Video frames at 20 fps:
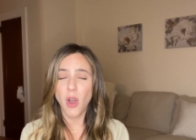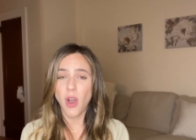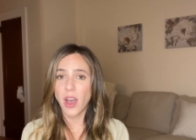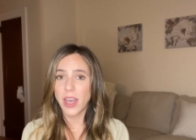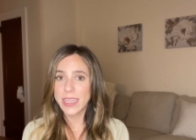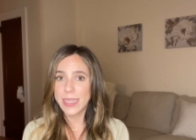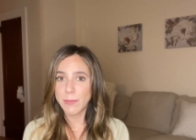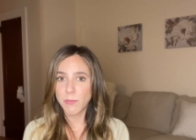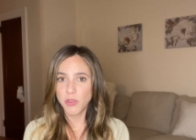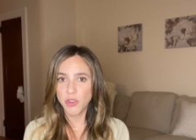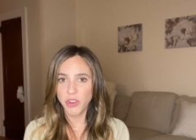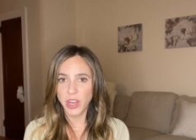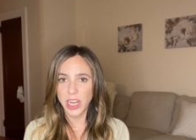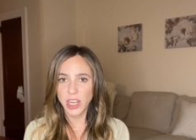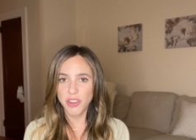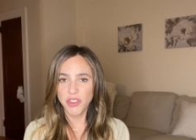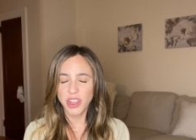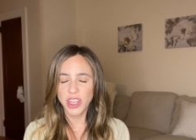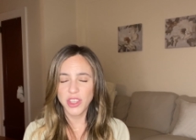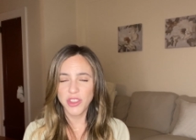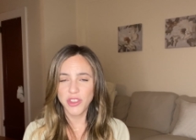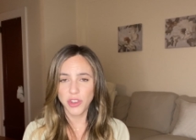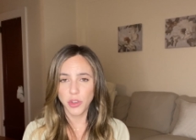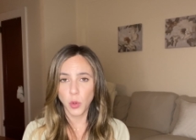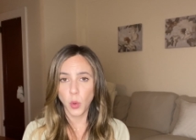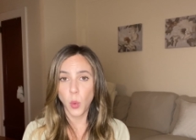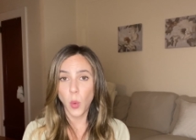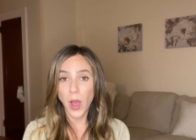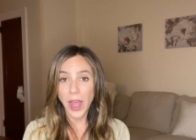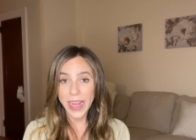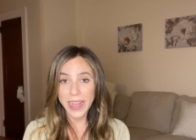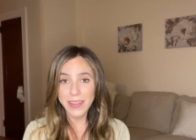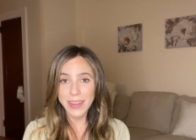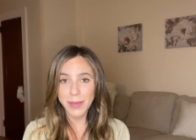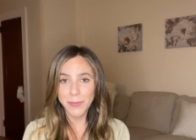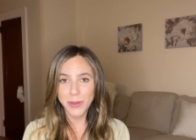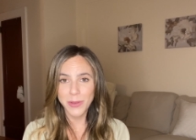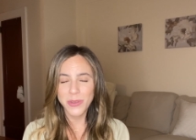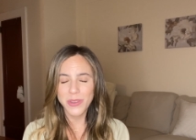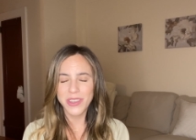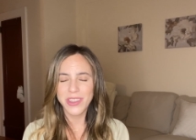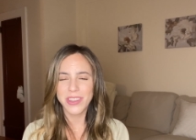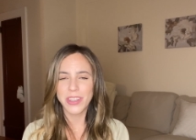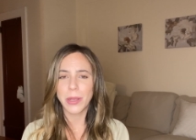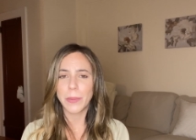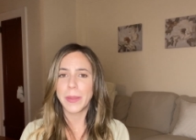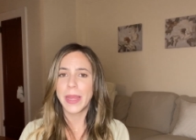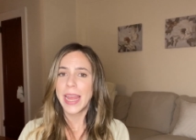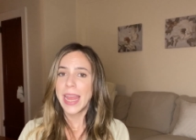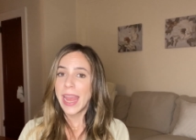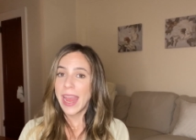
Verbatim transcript: awesome strategies to quiet the immune system,